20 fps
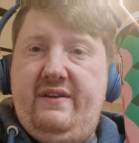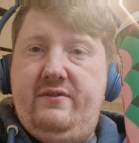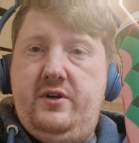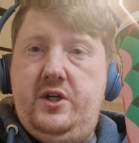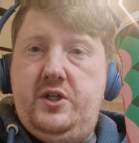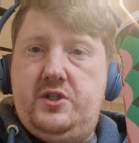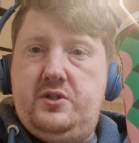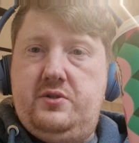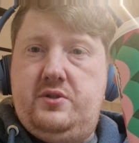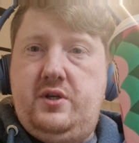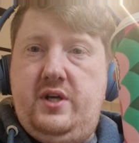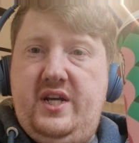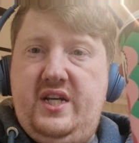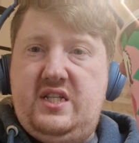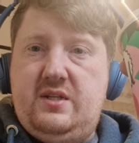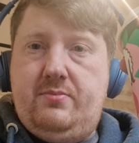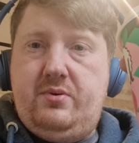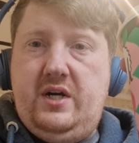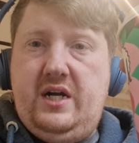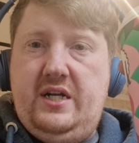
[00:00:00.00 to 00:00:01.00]
version, so here's
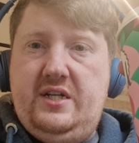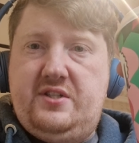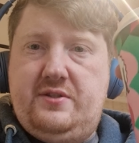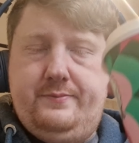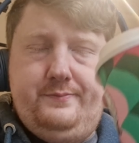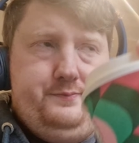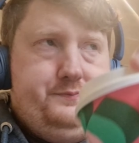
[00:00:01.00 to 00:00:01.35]
the price.